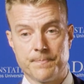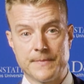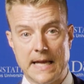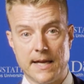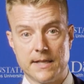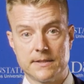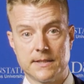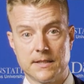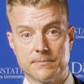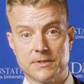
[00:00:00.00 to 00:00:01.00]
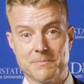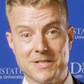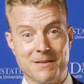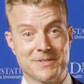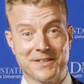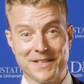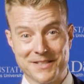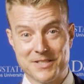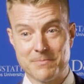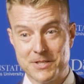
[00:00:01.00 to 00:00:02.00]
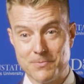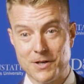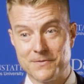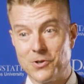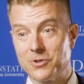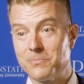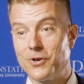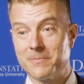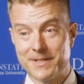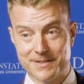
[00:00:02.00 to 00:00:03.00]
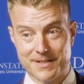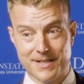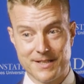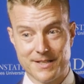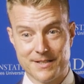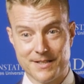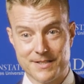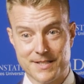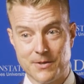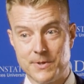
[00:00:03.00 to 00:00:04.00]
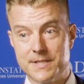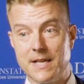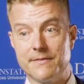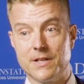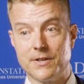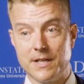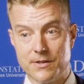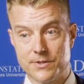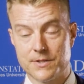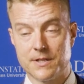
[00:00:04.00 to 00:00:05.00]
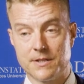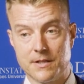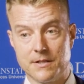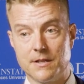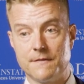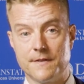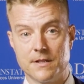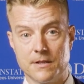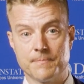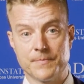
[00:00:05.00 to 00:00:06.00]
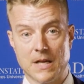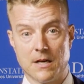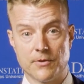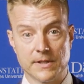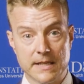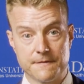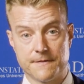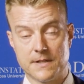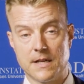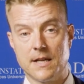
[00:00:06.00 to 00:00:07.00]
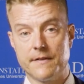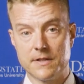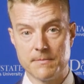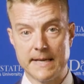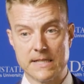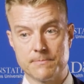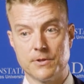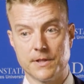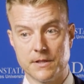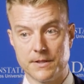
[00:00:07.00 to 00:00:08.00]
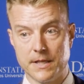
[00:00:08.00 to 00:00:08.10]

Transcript: And sometimes I think it's the best part of the whole appointment. They say we save their ears, and they feel a relief not having the mask pulling on the